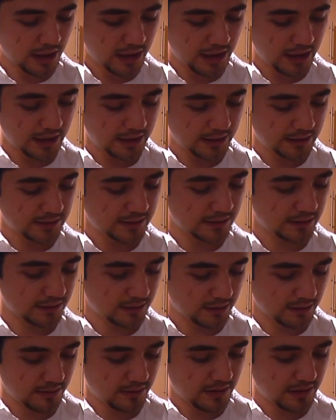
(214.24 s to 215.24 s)
And
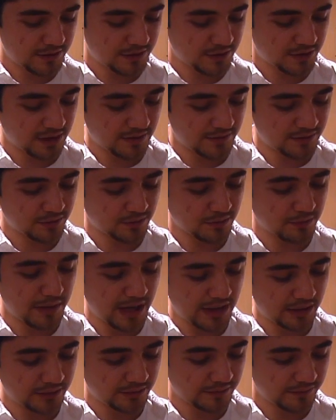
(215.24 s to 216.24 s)
that just gives her a
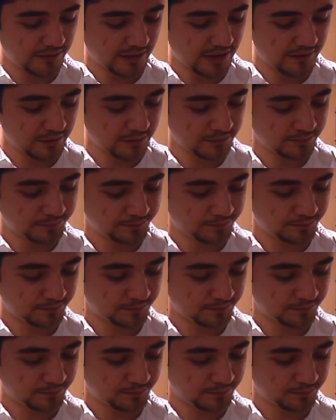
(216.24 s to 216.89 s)
milder flavor.